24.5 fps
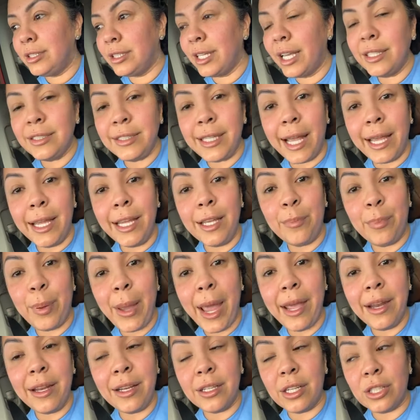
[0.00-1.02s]
He says that he
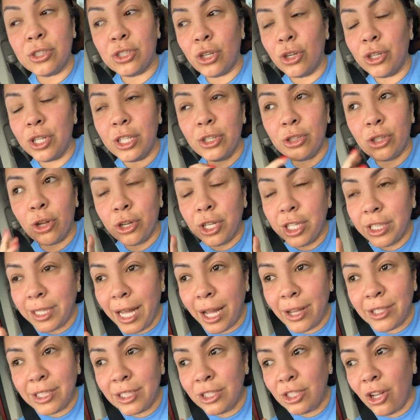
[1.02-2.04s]
paid an attorney
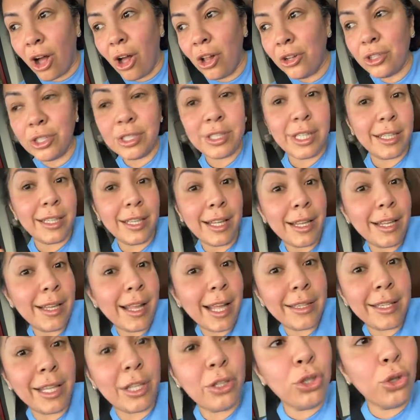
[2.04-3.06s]

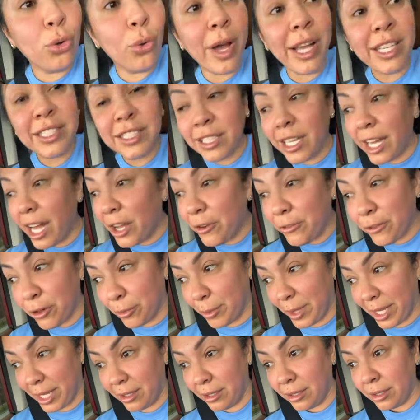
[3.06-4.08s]
$30,000, that the U.S.
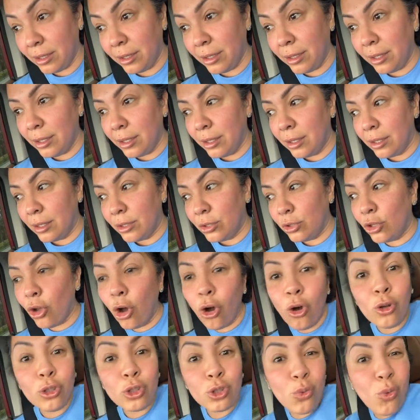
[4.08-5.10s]
government
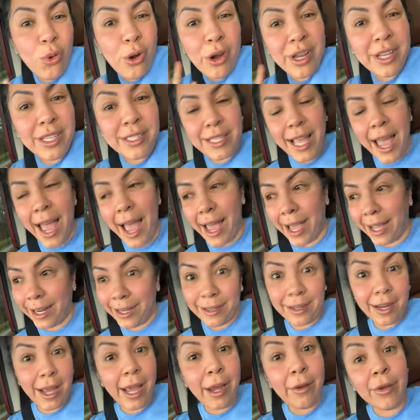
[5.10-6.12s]
knows where he's at
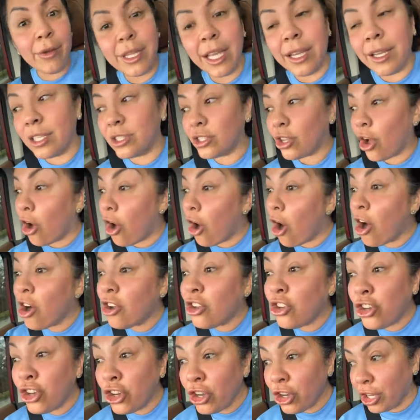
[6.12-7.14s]
and everything is
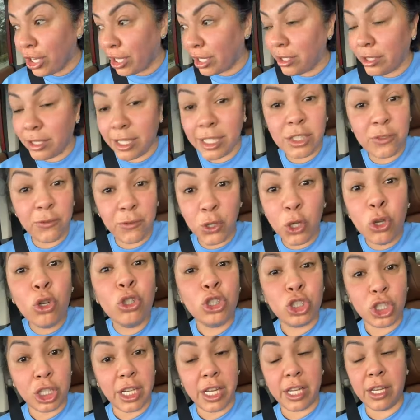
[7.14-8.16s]
all good. This
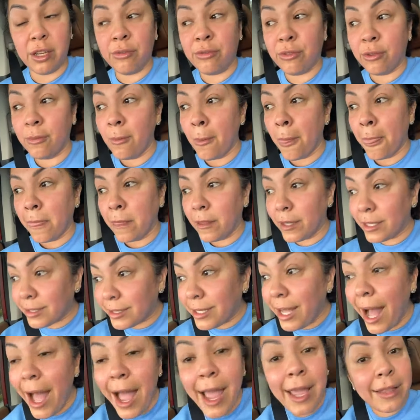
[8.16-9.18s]
fugitive,
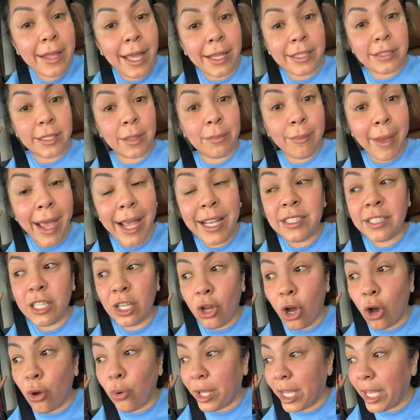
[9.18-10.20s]
this guy that's in
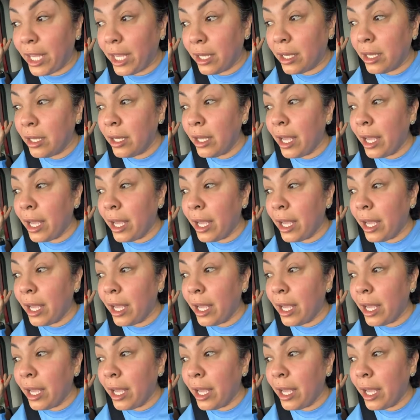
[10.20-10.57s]
Mexico,